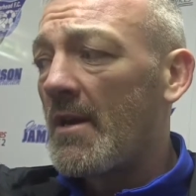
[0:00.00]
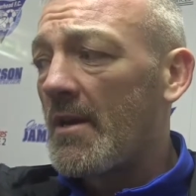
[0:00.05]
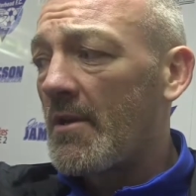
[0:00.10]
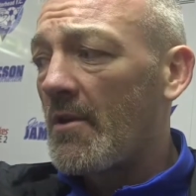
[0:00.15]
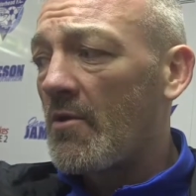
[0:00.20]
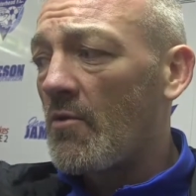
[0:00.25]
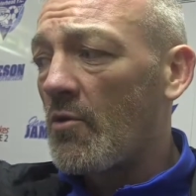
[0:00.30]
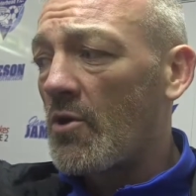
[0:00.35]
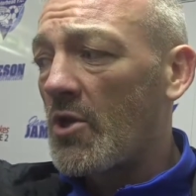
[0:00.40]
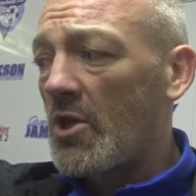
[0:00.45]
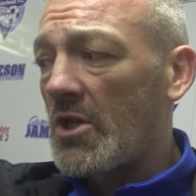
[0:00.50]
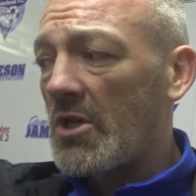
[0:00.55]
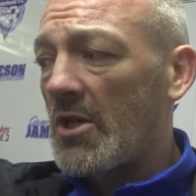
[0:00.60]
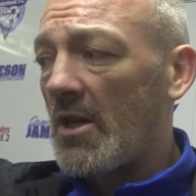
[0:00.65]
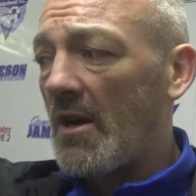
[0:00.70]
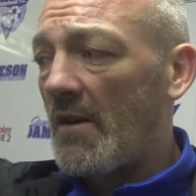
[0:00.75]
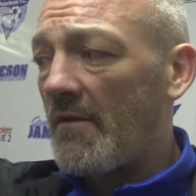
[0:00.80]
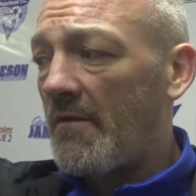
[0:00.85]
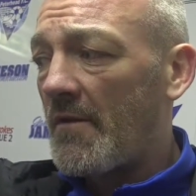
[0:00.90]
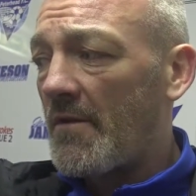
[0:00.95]
the coaching
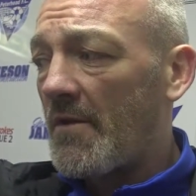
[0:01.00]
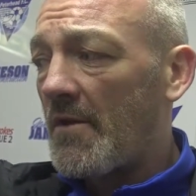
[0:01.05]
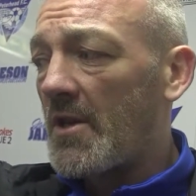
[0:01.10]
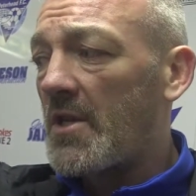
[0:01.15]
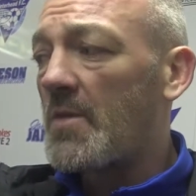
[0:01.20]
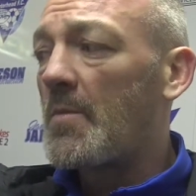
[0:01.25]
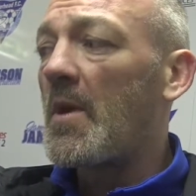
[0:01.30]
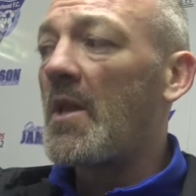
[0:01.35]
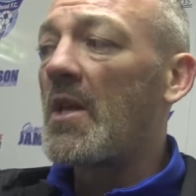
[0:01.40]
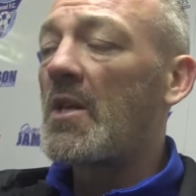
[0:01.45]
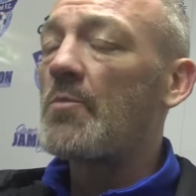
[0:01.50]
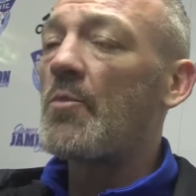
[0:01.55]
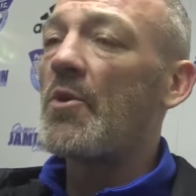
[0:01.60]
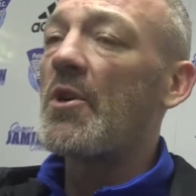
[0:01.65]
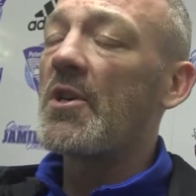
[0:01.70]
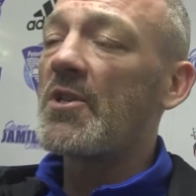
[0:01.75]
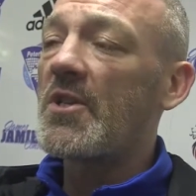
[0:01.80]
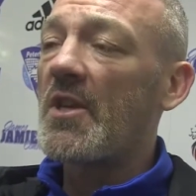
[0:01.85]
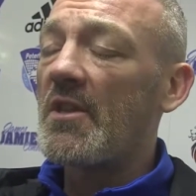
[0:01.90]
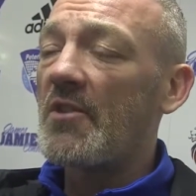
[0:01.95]
staff and the experienced
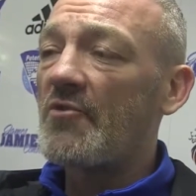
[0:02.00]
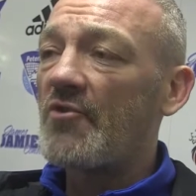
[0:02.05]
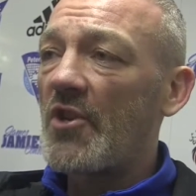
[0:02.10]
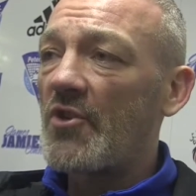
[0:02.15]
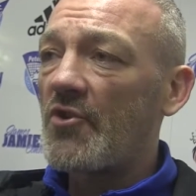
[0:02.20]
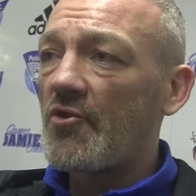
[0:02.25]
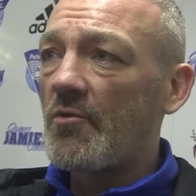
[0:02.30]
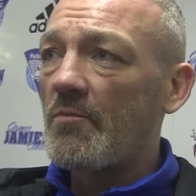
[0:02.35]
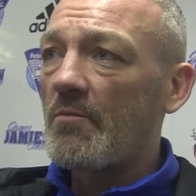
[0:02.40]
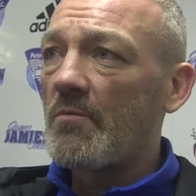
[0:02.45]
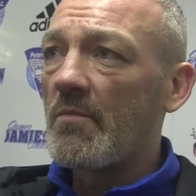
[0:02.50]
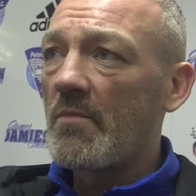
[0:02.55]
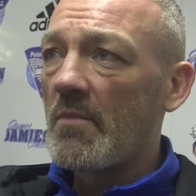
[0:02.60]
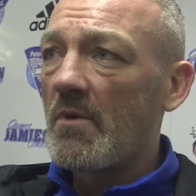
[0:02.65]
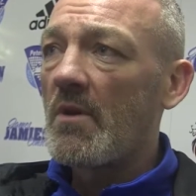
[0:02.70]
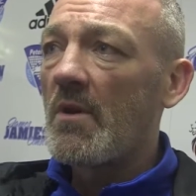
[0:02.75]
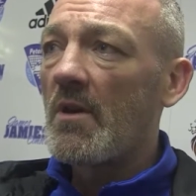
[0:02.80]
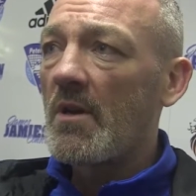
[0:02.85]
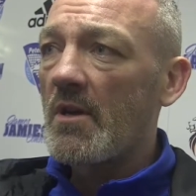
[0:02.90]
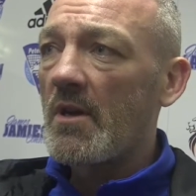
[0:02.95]
players in the dressing room,
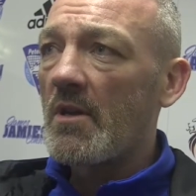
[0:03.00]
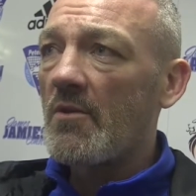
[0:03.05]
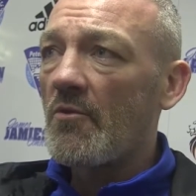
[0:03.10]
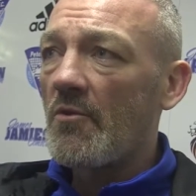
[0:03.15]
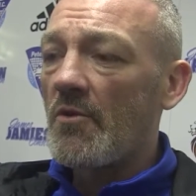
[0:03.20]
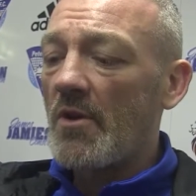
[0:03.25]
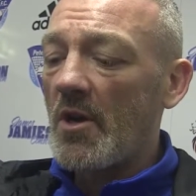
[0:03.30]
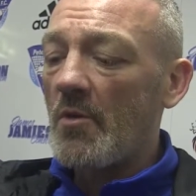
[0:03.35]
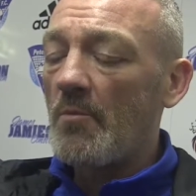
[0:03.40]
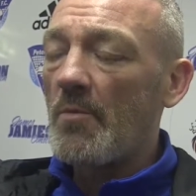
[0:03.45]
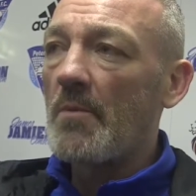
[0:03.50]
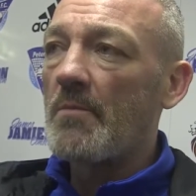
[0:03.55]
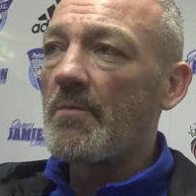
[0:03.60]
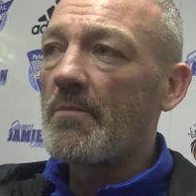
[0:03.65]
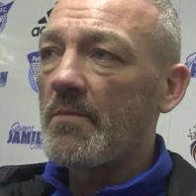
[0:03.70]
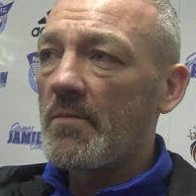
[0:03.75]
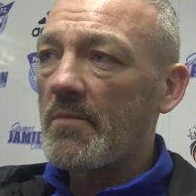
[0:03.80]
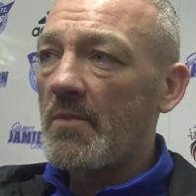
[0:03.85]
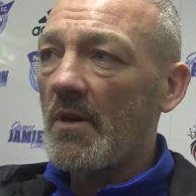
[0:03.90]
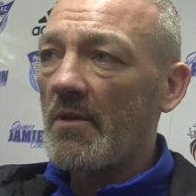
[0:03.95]
you know, helping them
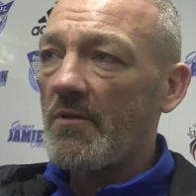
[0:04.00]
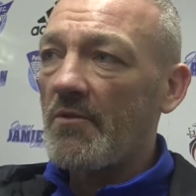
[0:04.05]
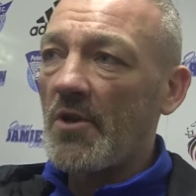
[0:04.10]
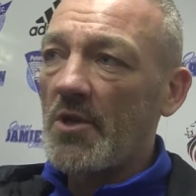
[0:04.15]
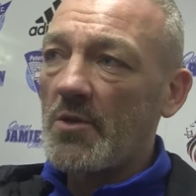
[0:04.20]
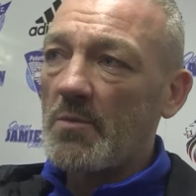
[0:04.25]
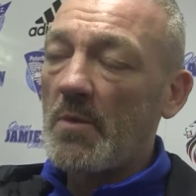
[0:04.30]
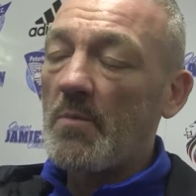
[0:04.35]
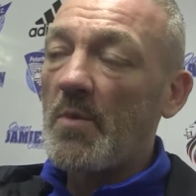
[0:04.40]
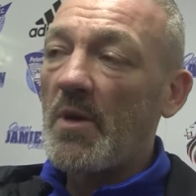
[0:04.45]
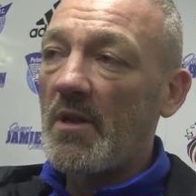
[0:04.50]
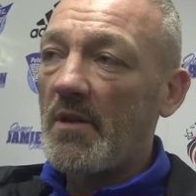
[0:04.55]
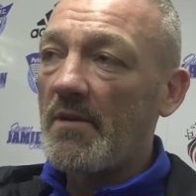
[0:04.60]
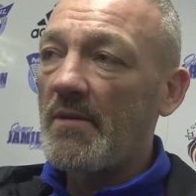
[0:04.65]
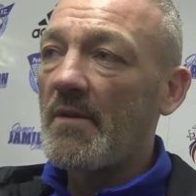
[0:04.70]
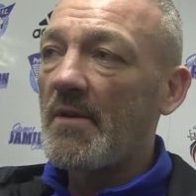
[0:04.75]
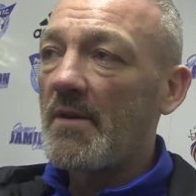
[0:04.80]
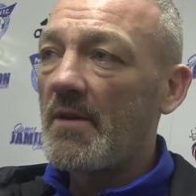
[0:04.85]
get through this wee period.